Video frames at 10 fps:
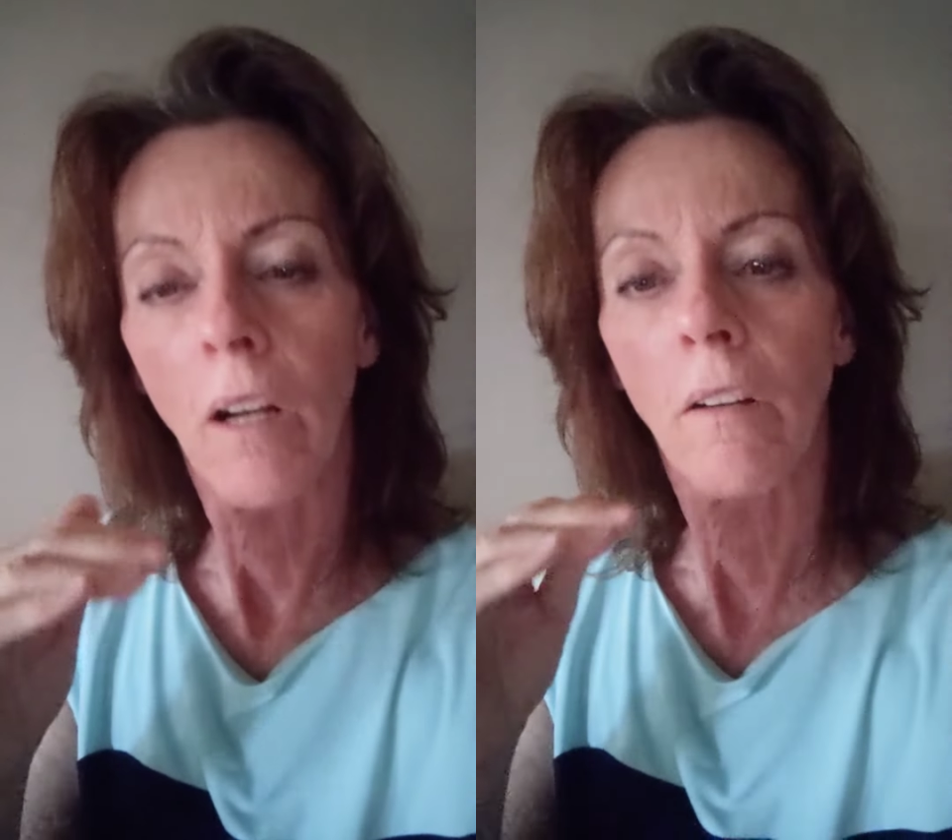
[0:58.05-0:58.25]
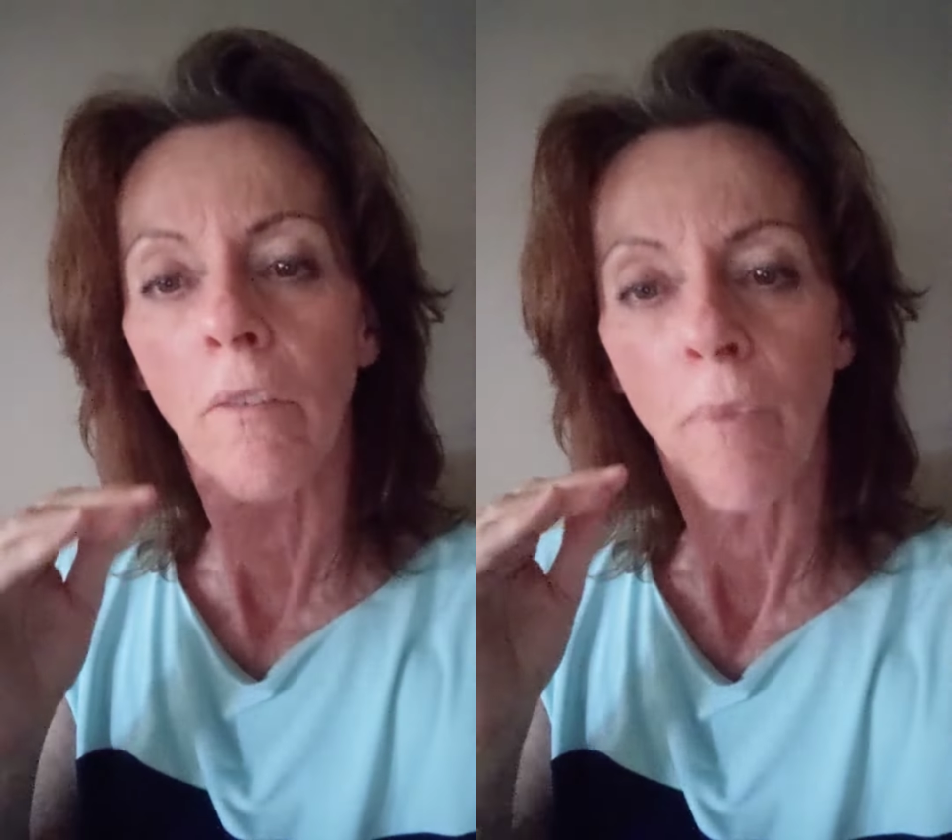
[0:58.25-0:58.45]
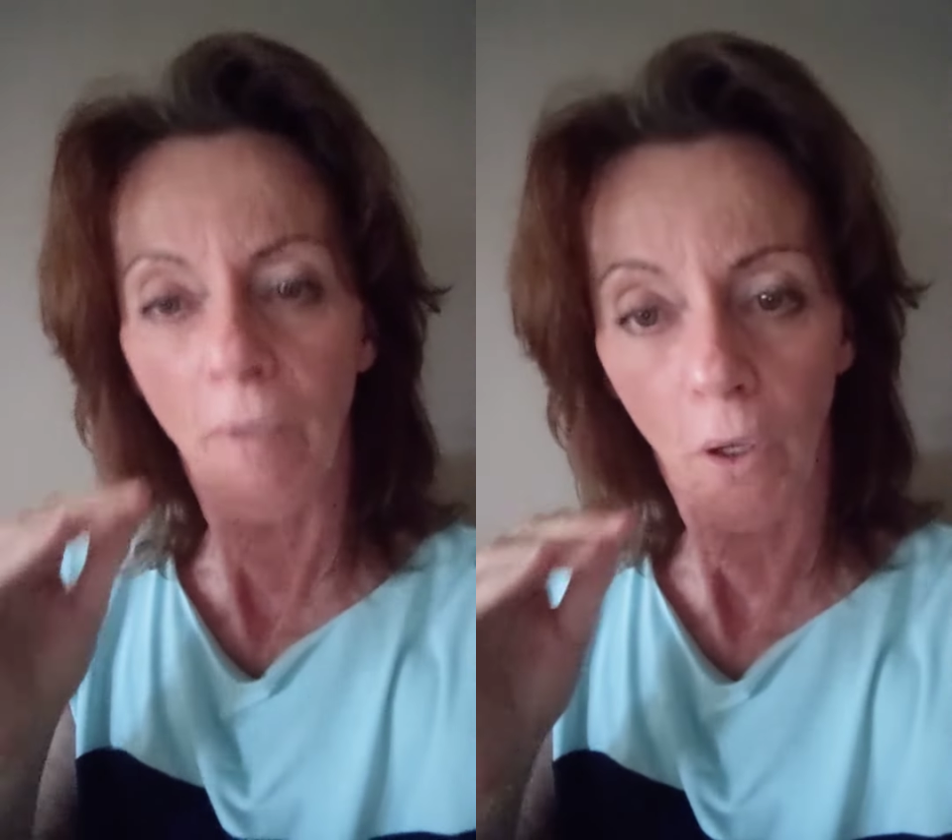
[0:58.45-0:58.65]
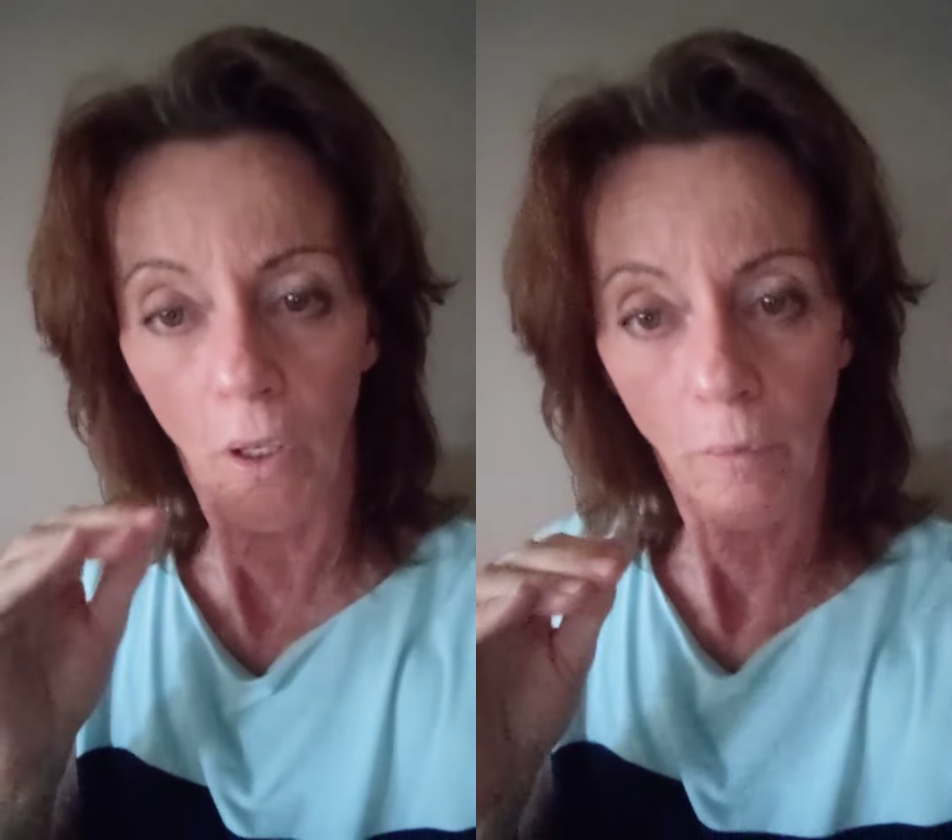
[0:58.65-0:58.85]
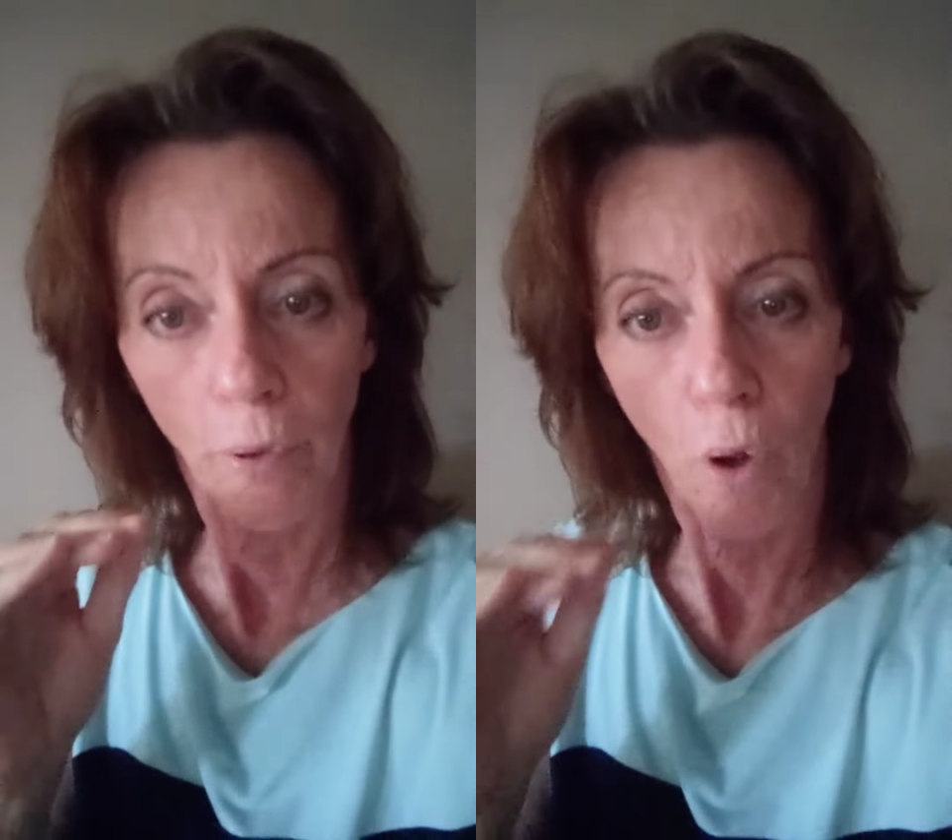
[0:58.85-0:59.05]
of pelvic
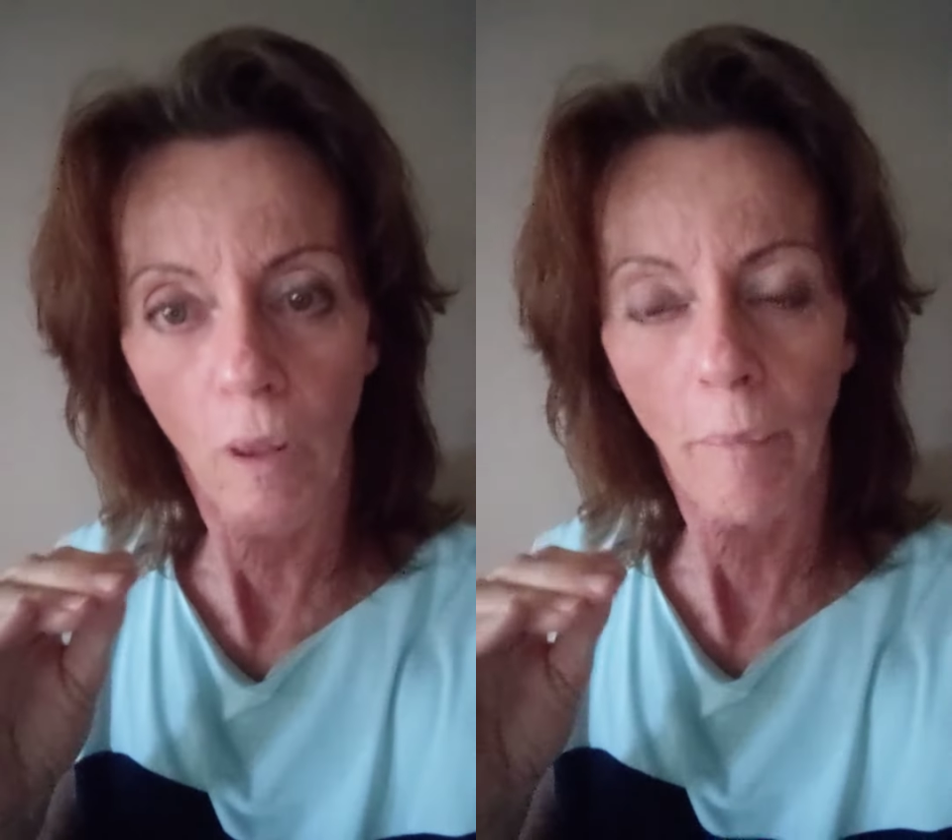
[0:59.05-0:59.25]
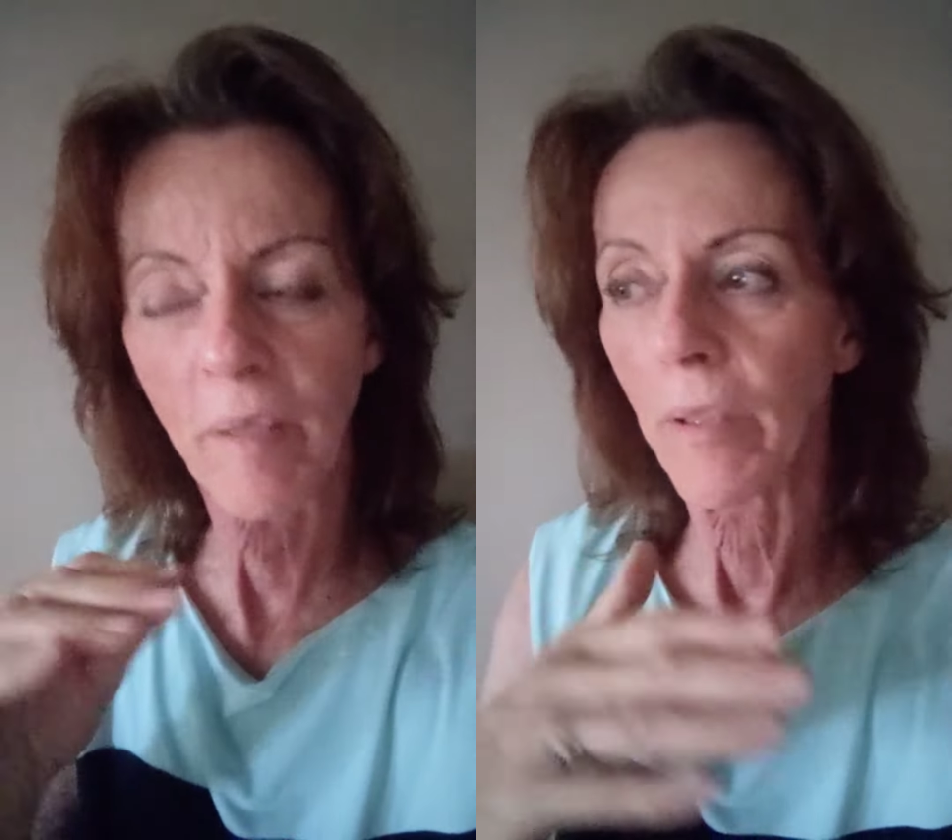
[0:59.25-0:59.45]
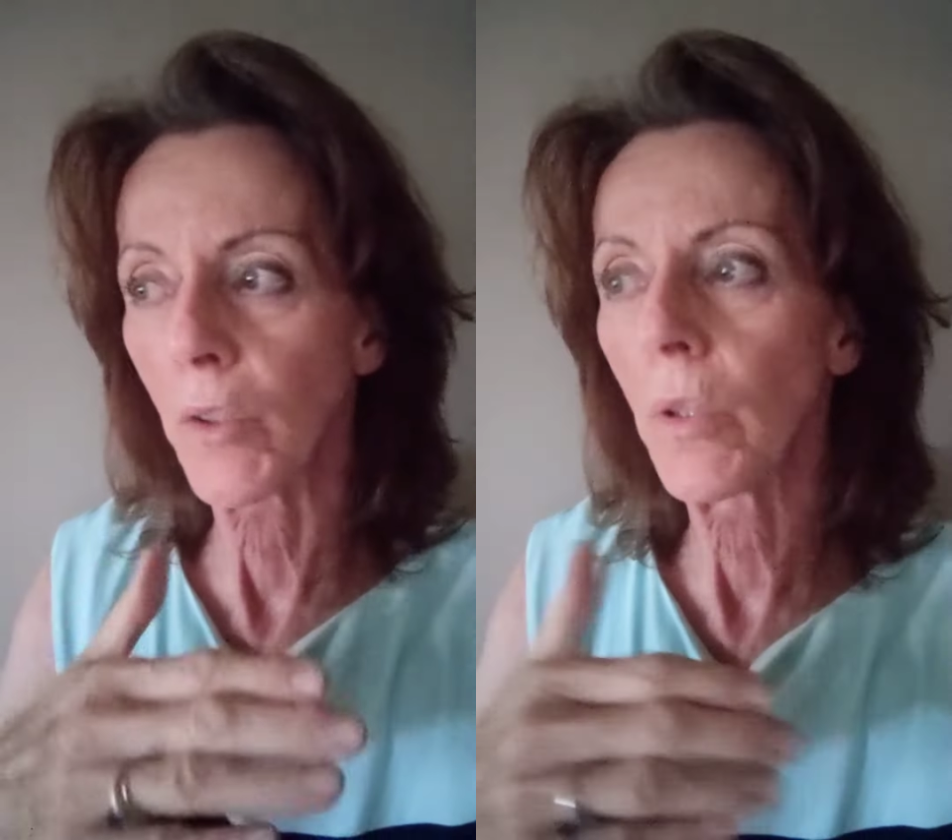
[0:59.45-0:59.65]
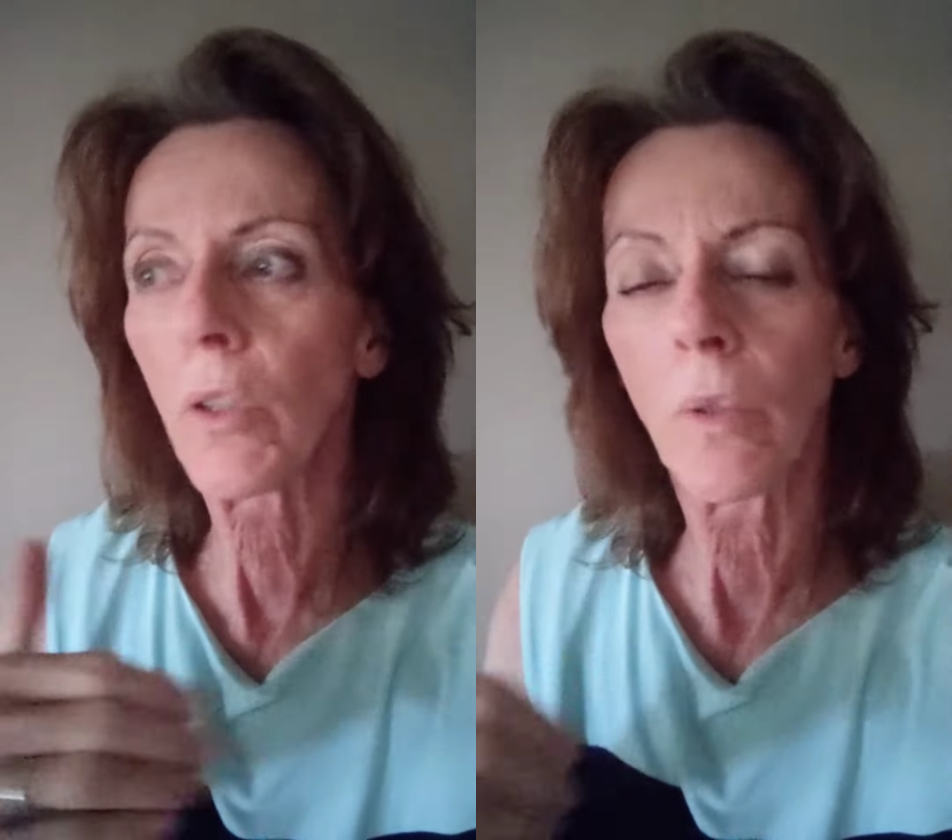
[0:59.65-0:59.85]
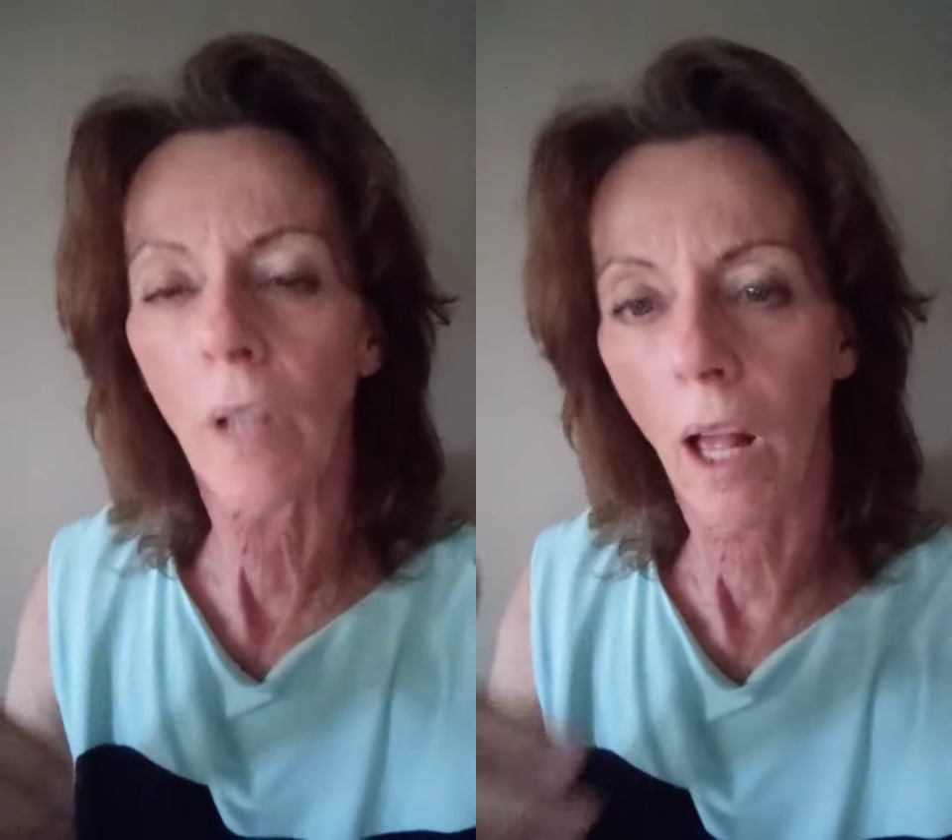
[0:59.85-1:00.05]
organ prolapse, but to include